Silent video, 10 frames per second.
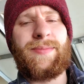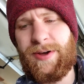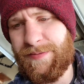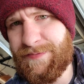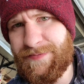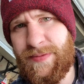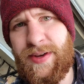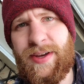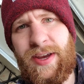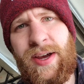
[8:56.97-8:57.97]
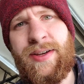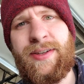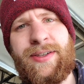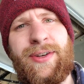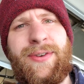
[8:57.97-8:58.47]
But yeah,
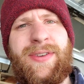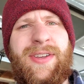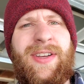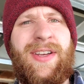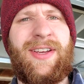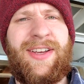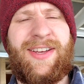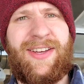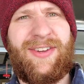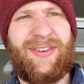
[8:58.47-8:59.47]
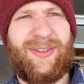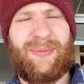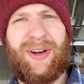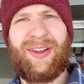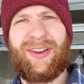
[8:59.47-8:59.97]
so it's
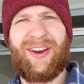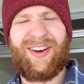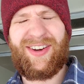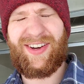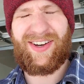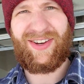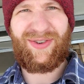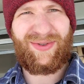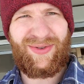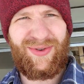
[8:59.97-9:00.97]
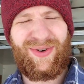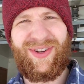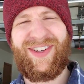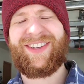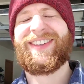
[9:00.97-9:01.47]
bright out here. Ooh,
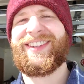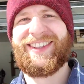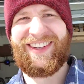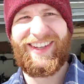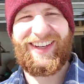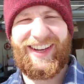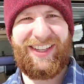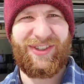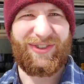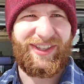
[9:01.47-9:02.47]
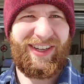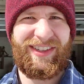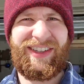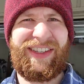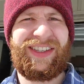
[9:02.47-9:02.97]
hello sun.
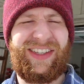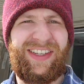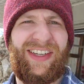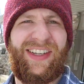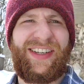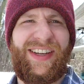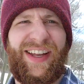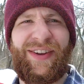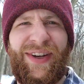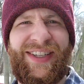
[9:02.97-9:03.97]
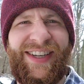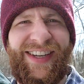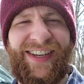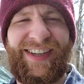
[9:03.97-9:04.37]
Anyways,